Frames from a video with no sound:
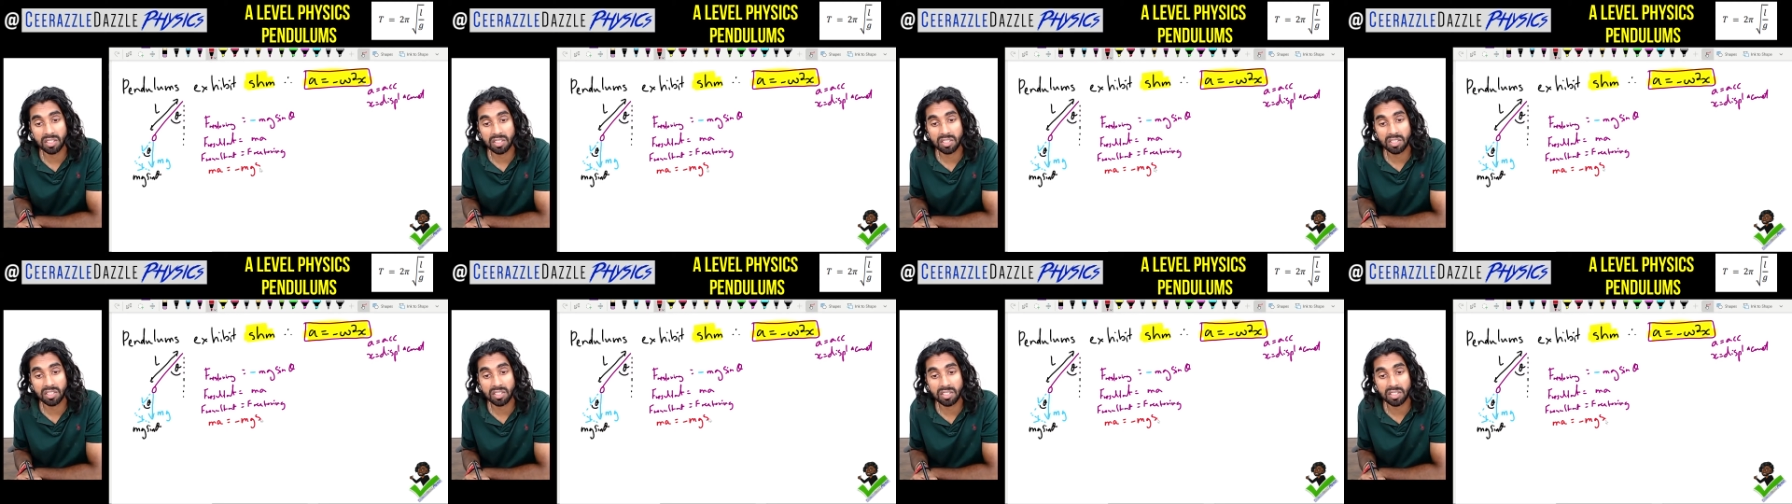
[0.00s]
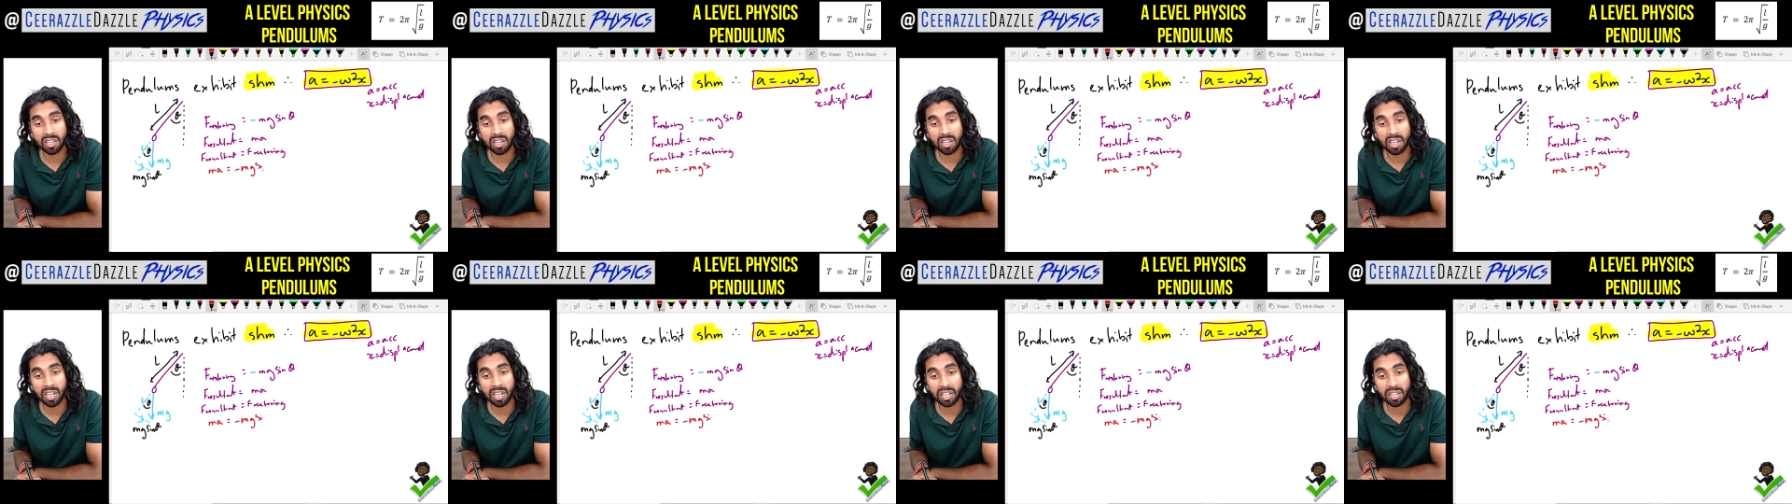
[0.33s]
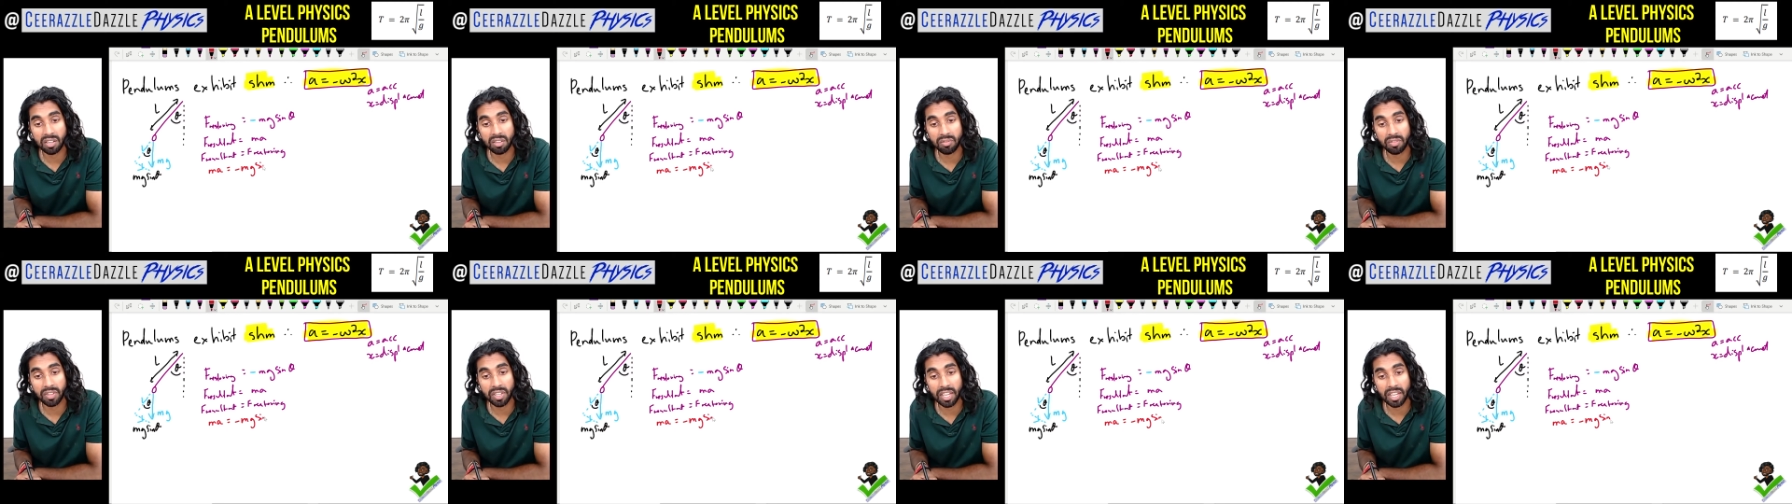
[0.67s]
sine
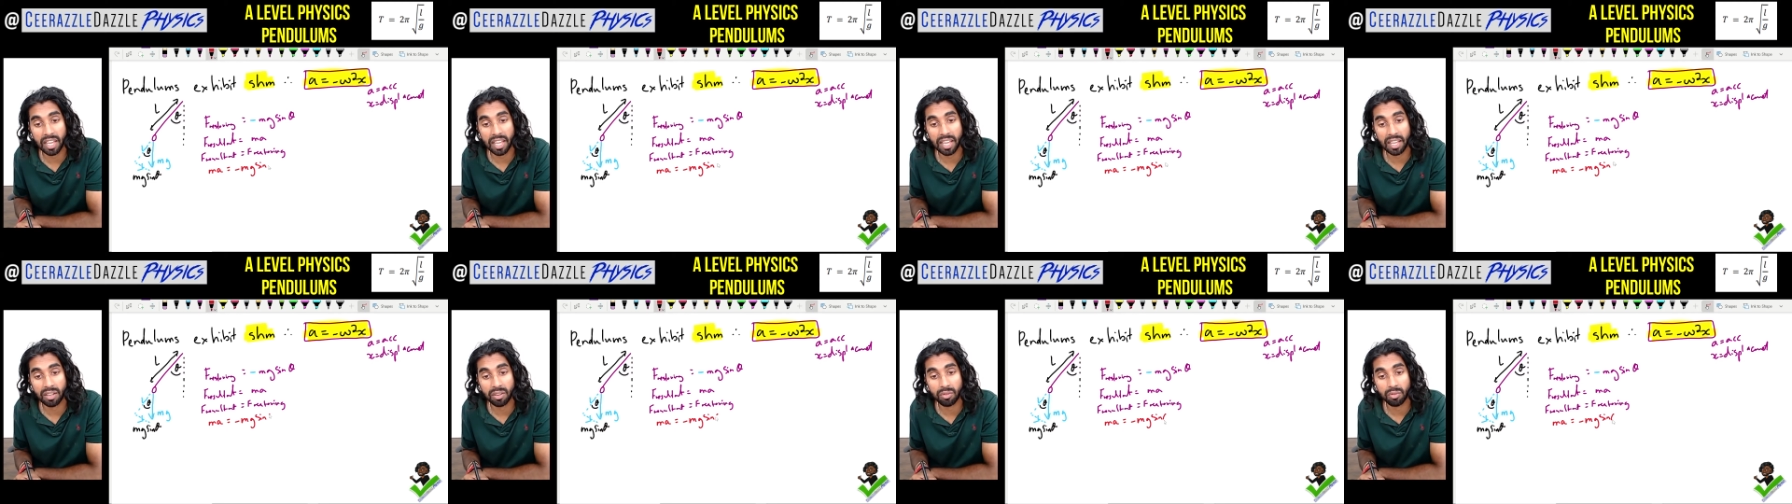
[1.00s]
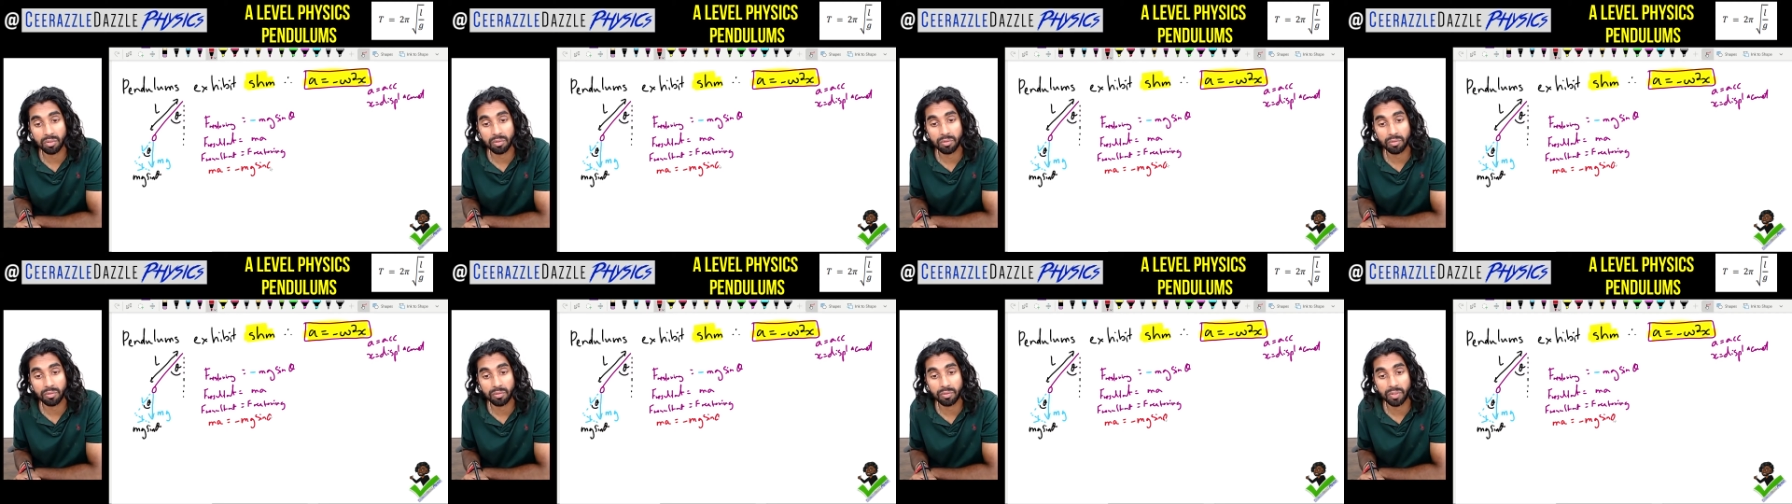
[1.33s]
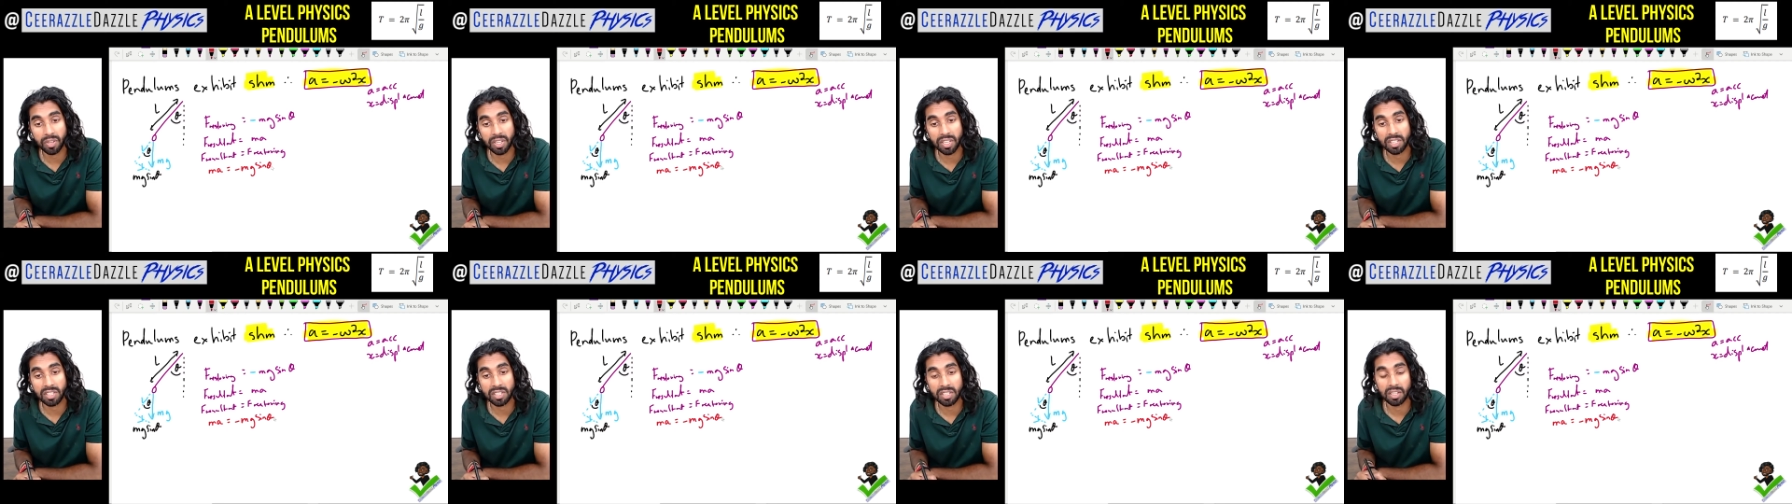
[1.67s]
of the angle
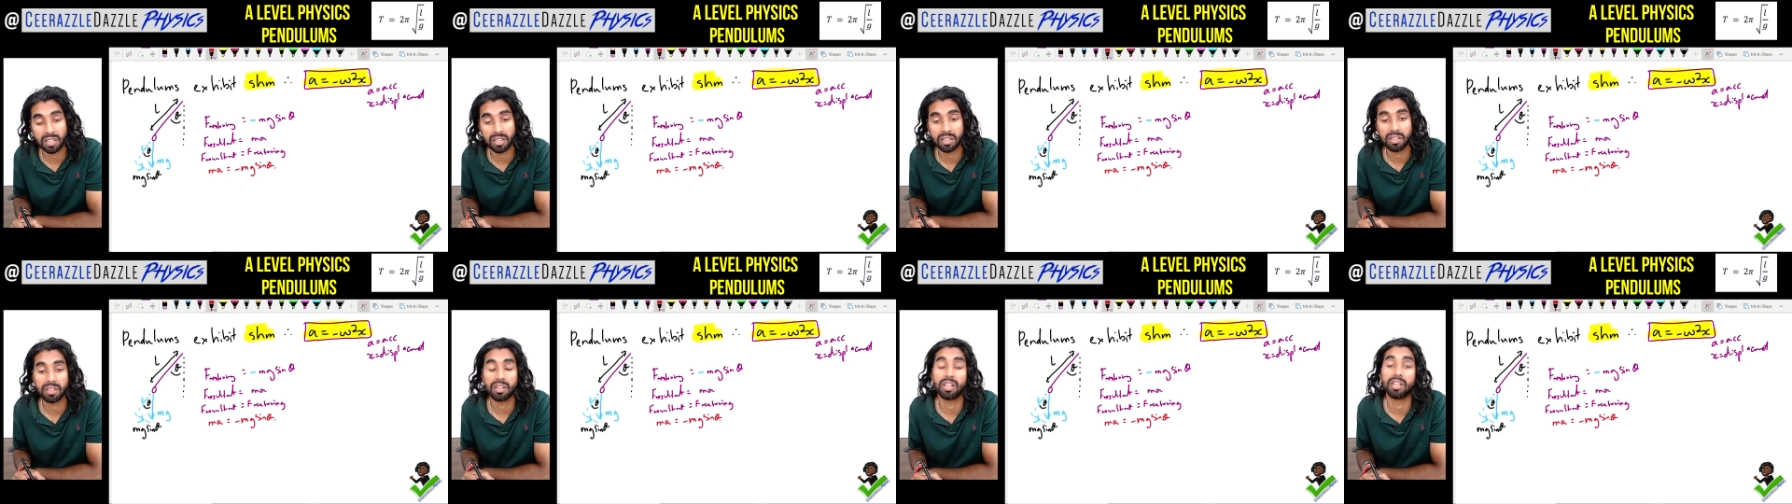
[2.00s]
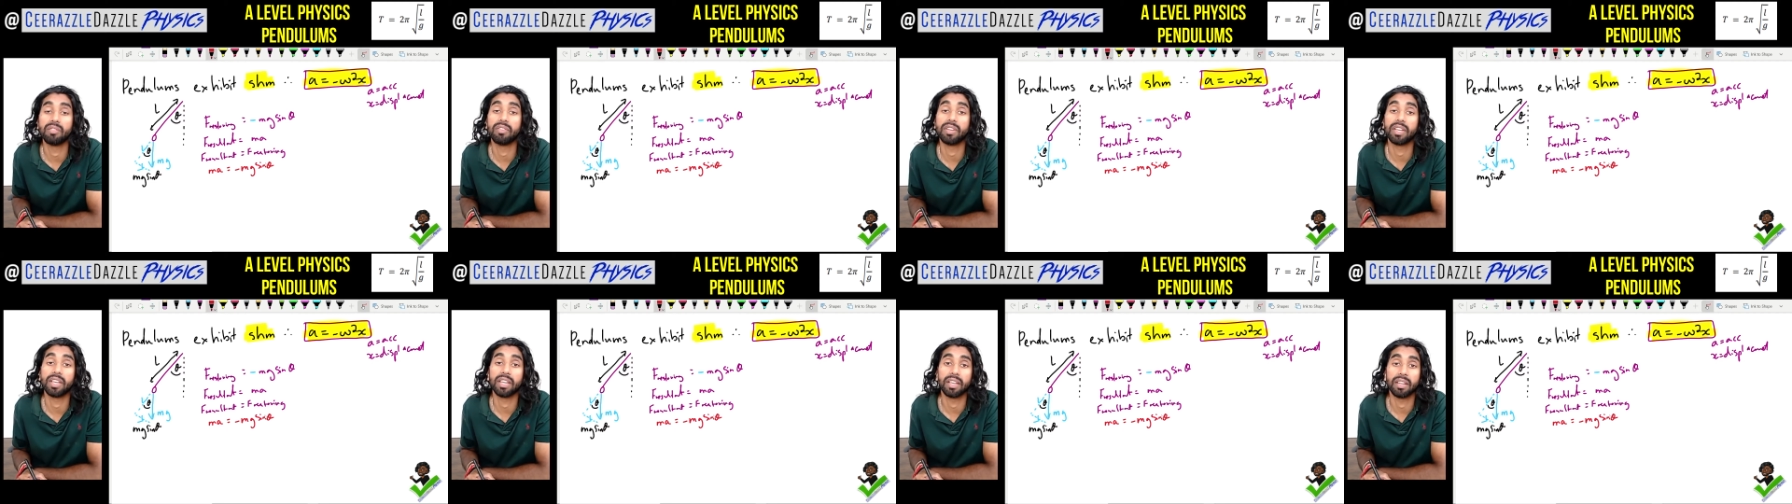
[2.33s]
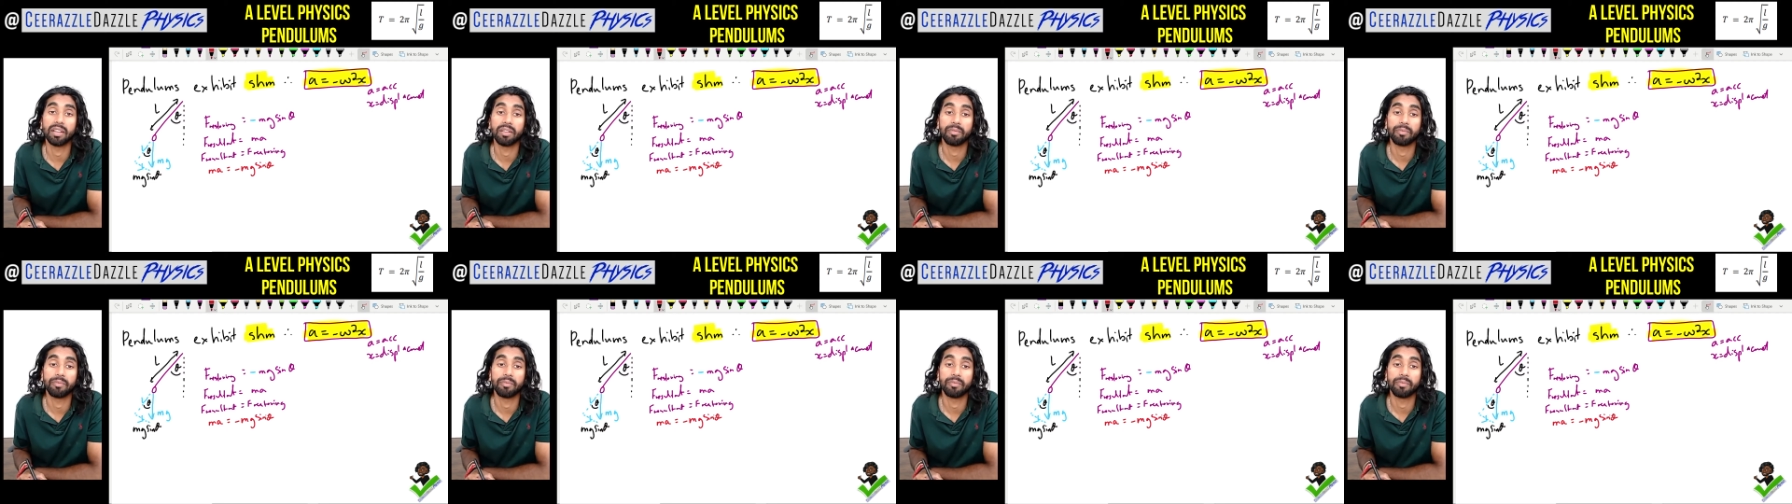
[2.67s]
theta over here.